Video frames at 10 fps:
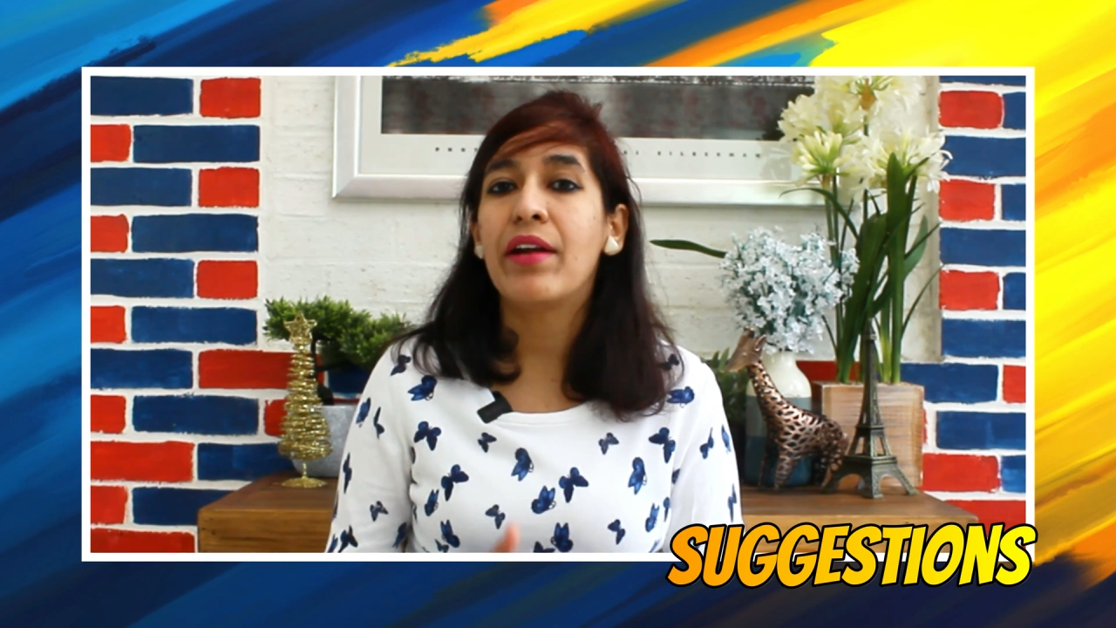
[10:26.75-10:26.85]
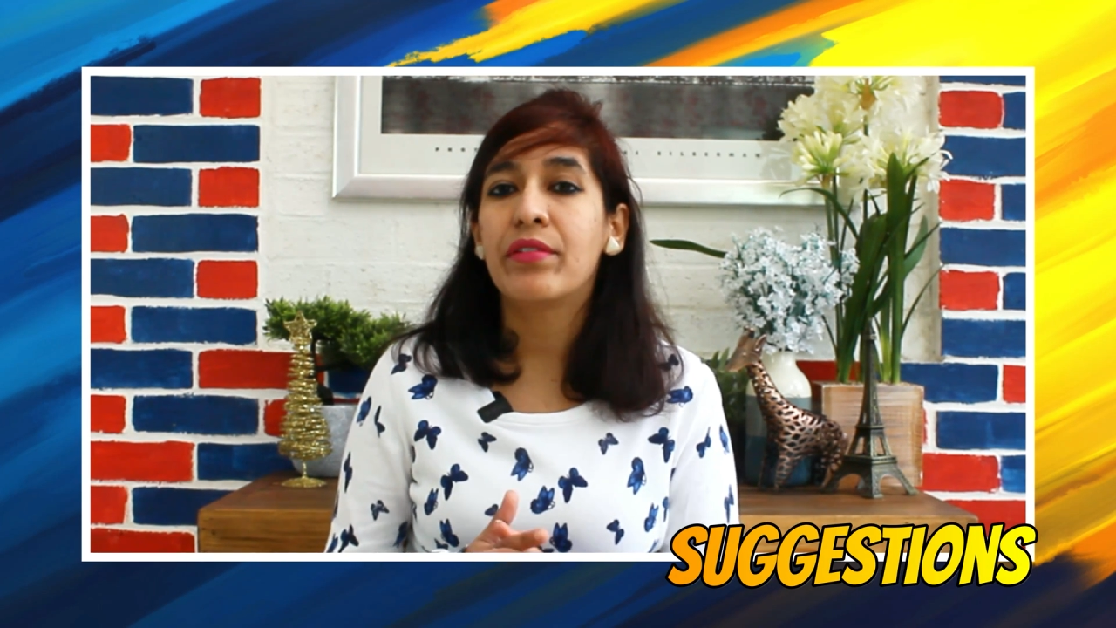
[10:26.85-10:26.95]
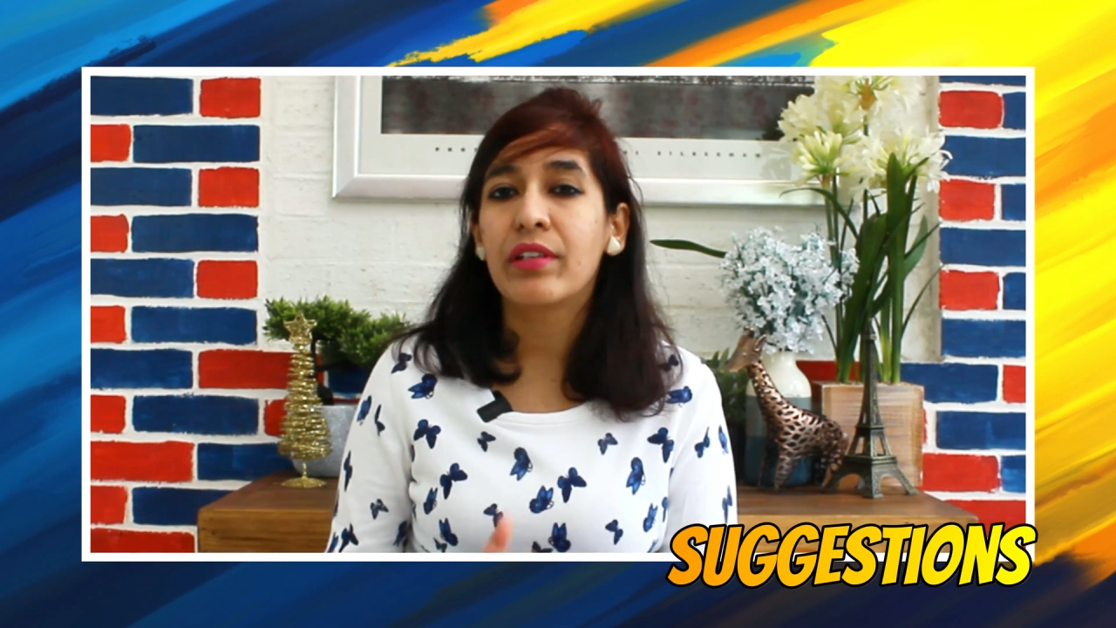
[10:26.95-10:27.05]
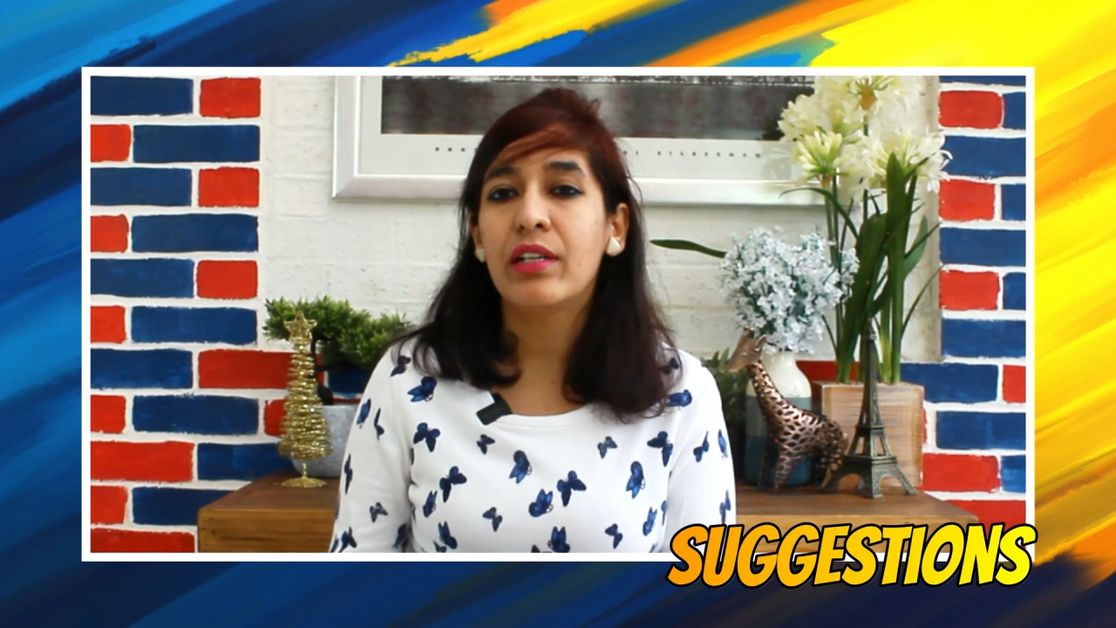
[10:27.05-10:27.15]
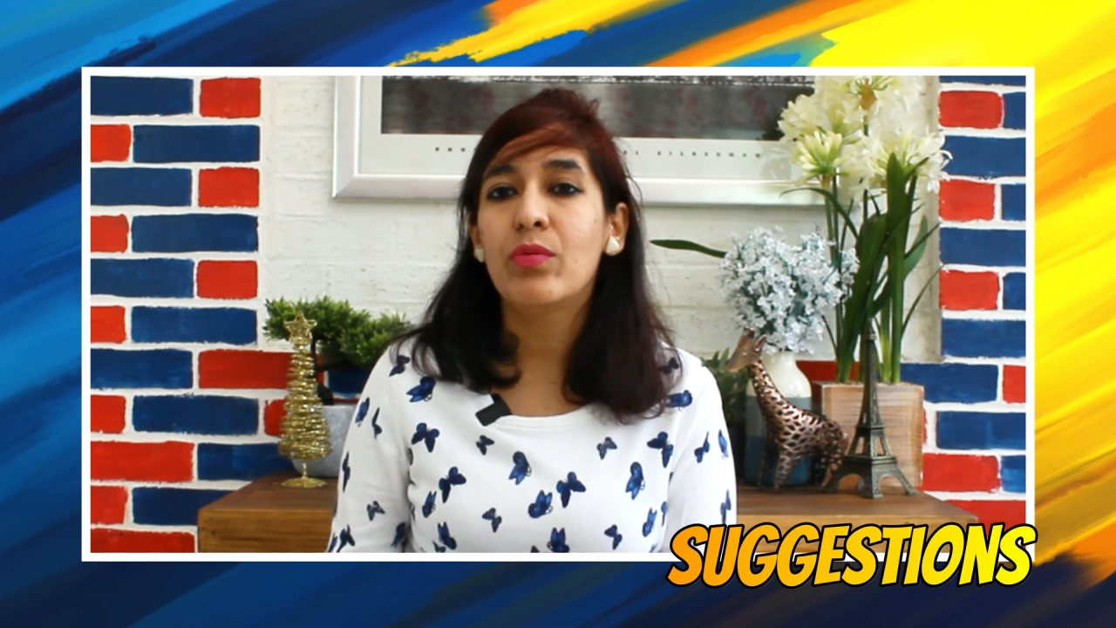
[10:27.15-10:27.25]

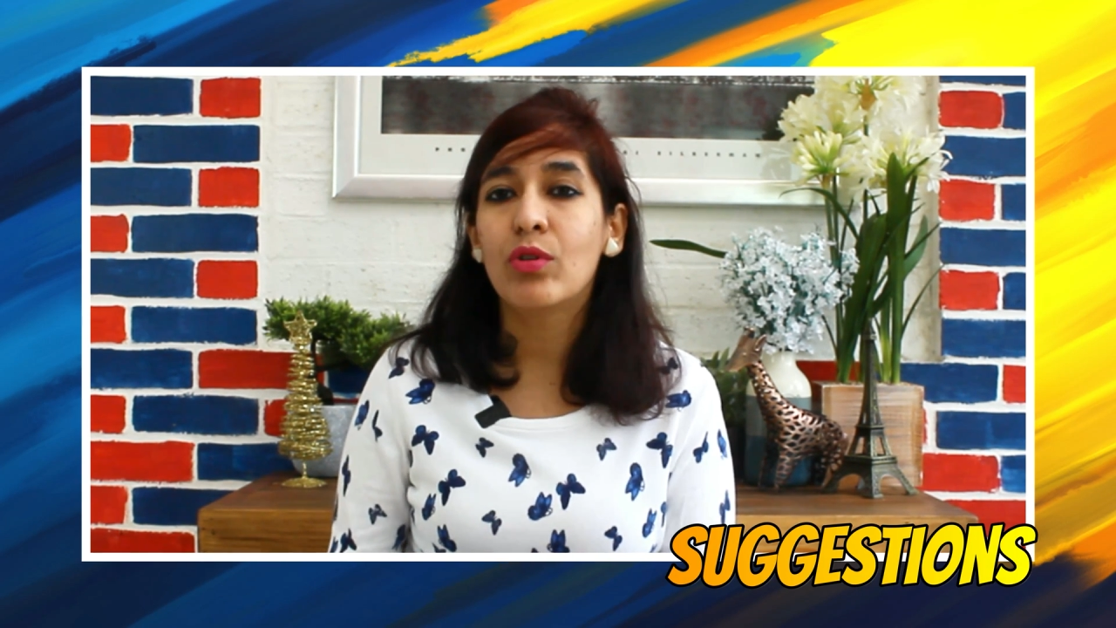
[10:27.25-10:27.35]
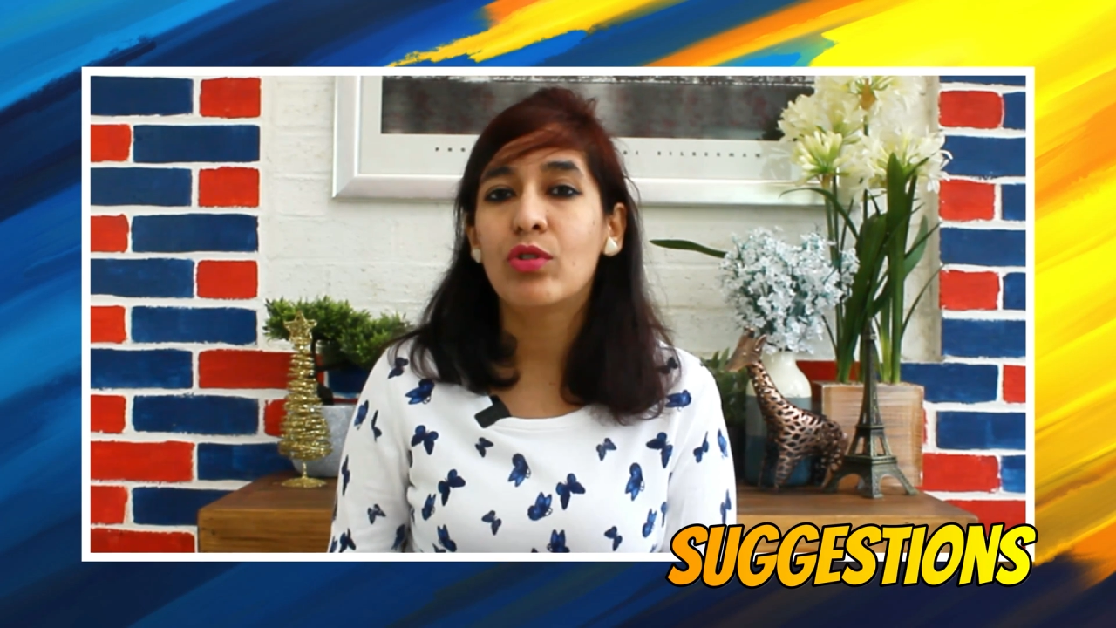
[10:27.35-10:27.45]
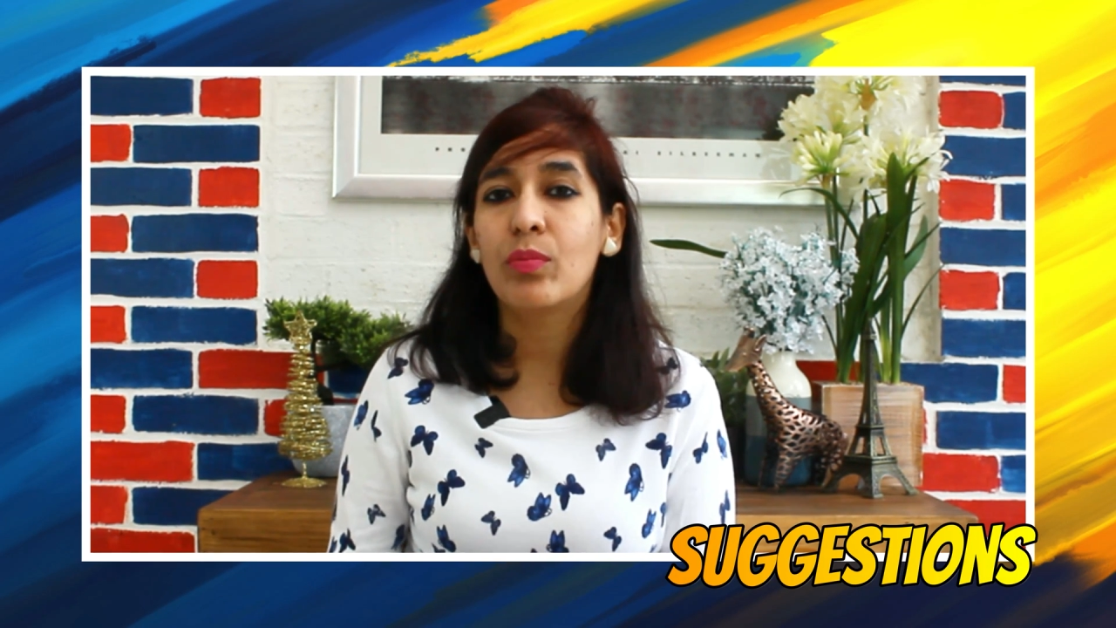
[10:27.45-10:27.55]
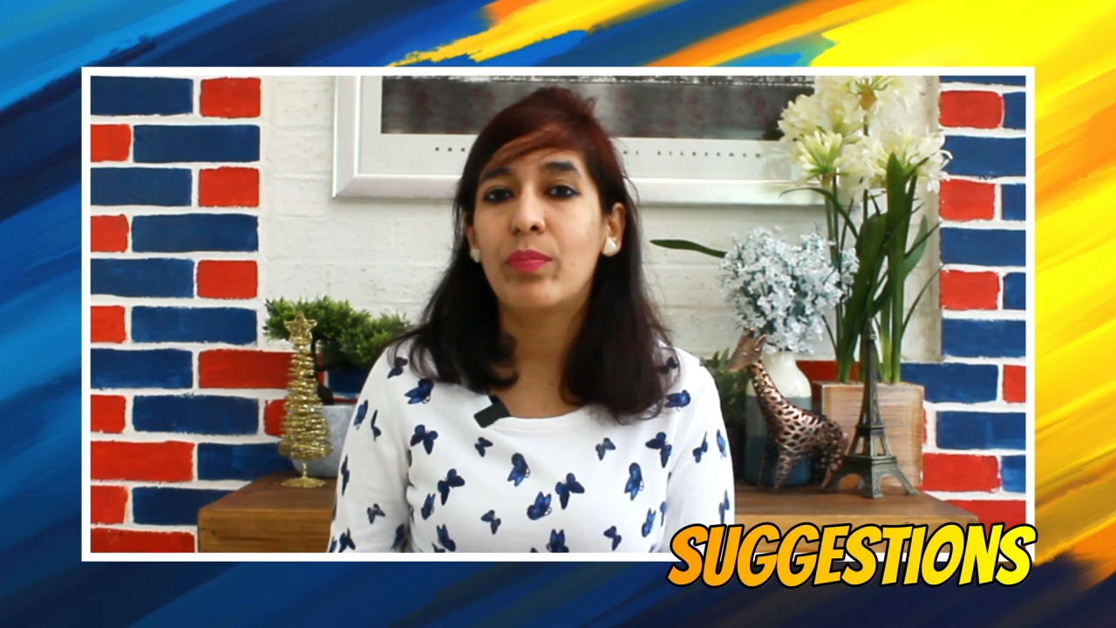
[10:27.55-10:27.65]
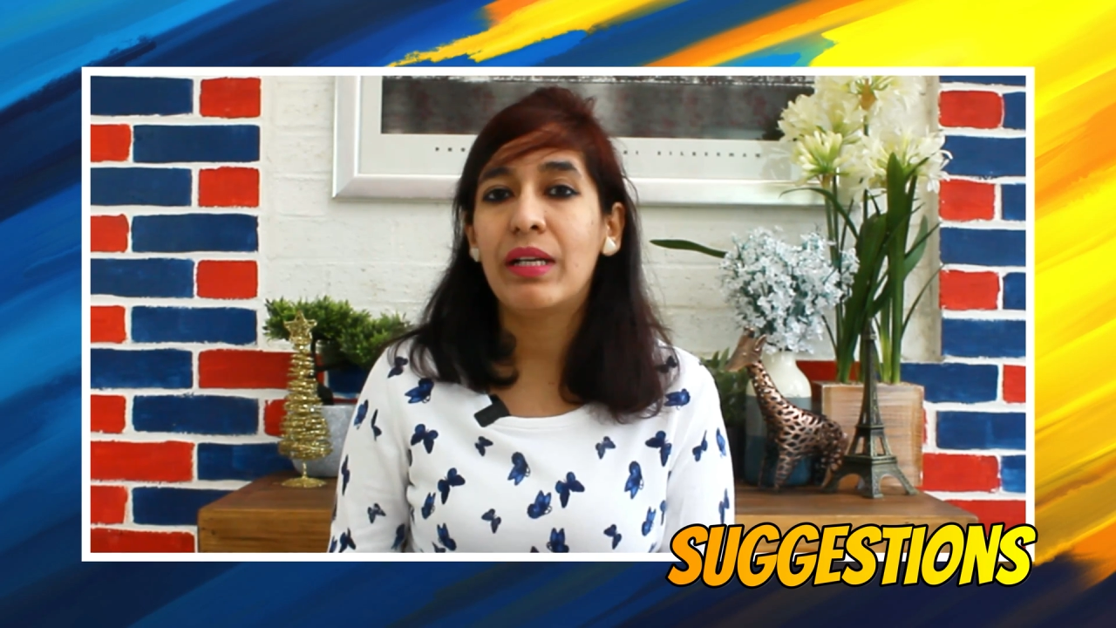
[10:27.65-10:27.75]
and really
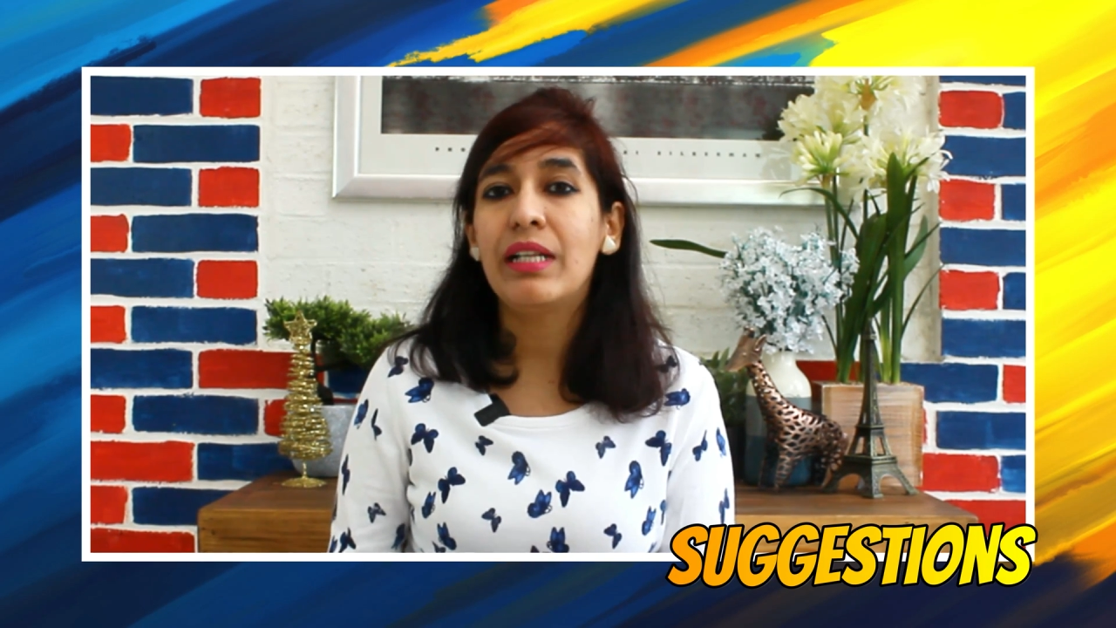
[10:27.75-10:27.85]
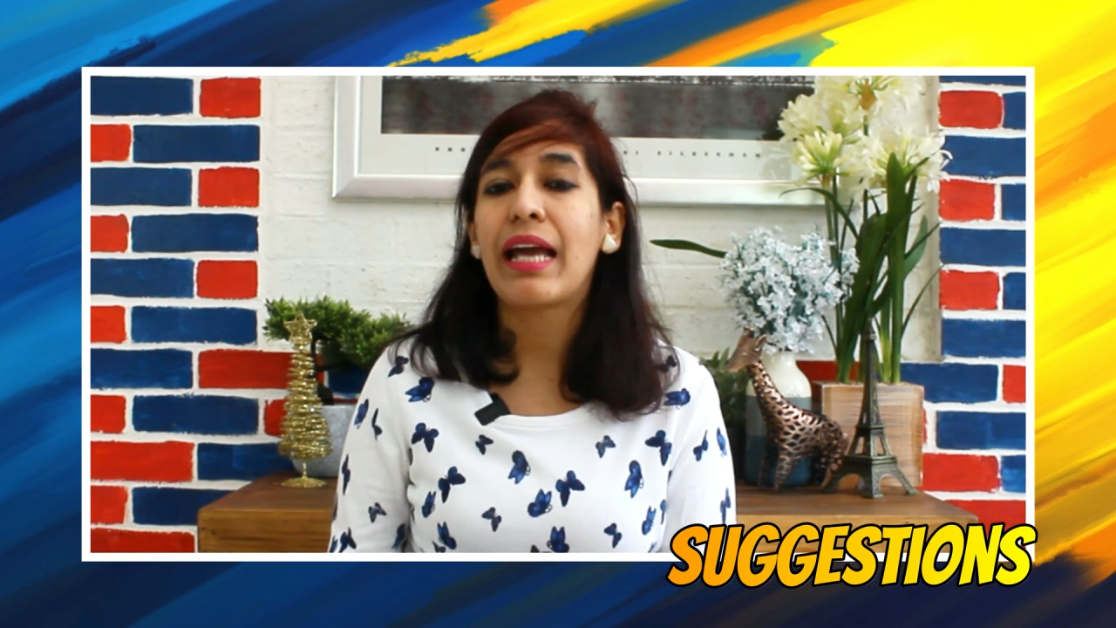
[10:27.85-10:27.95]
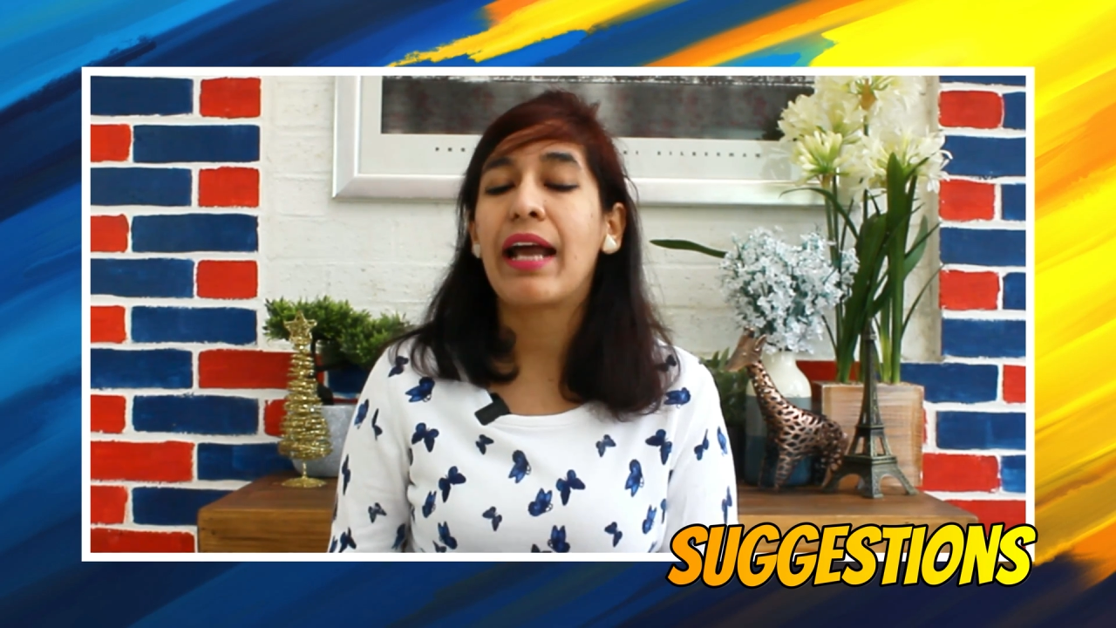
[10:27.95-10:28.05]
want to build